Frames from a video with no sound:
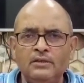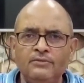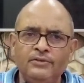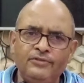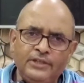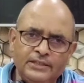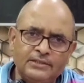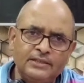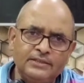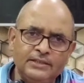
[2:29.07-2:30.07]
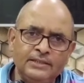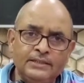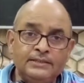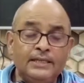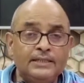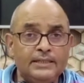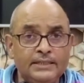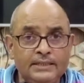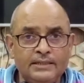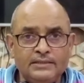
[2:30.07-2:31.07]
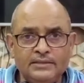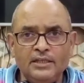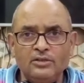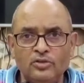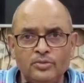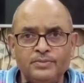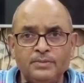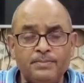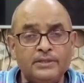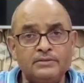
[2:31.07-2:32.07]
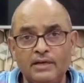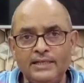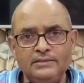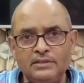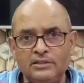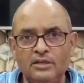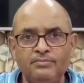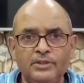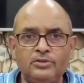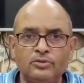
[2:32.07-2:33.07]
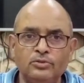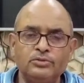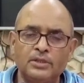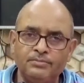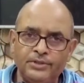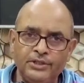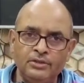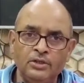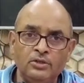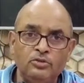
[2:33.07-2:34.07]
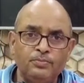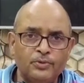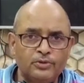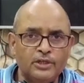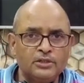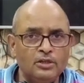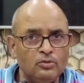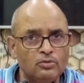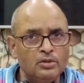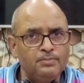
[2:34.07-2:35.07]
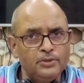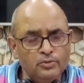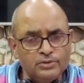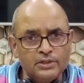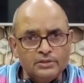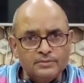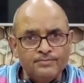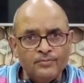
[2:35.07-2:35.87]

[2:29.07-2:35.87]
we were discussing that the industrial groups pressurized the government to do something to protect the local producers.